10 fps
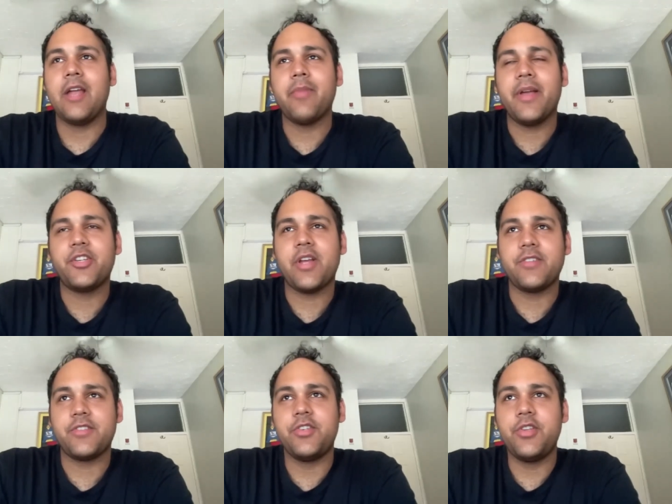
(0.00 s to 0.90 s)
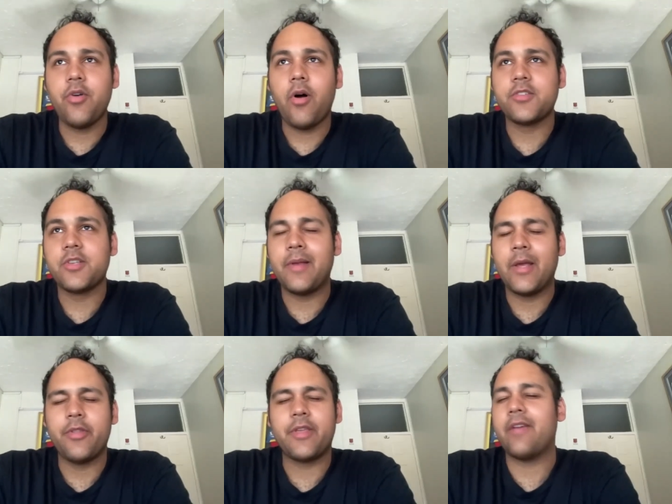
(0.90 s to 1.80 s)
And by chance, do you also
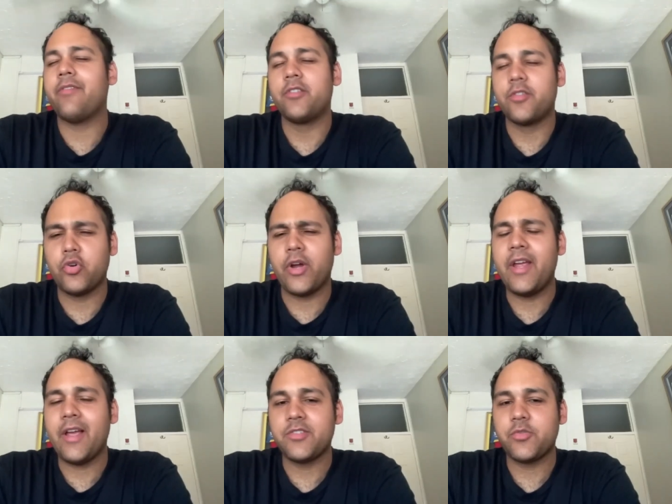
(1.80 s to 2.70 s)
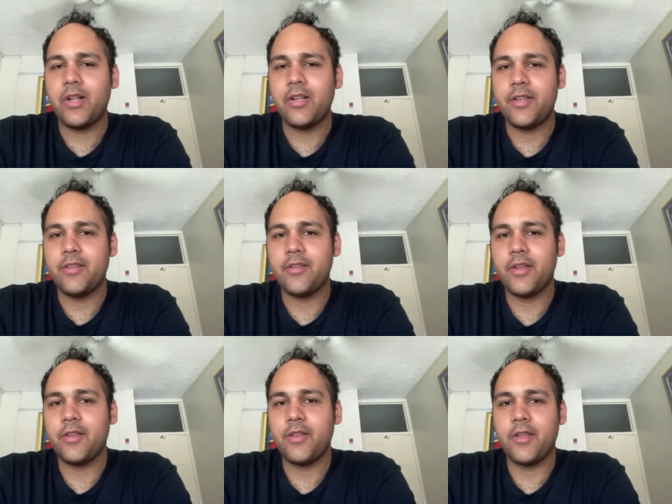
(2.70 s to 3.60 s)
play with Kevon Gray as well in
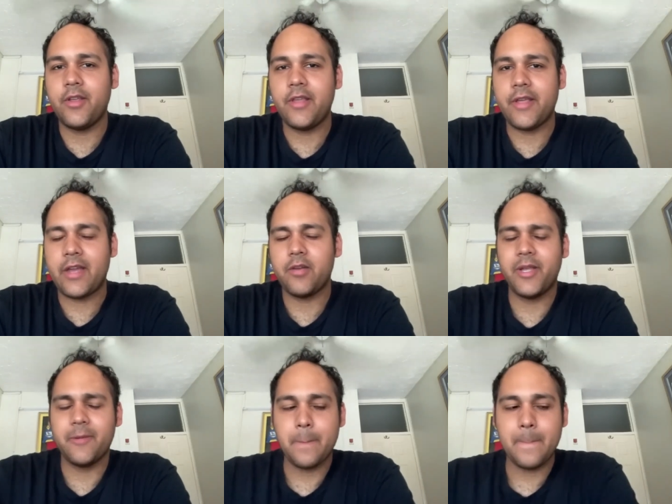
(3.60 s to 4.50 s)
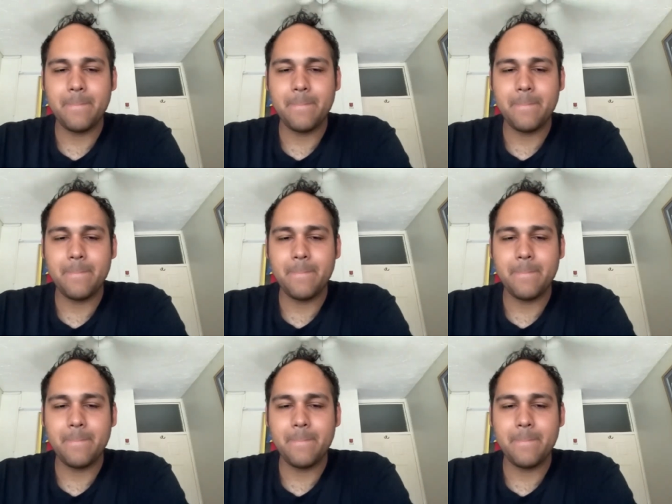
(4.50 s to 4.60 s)
in the the academy?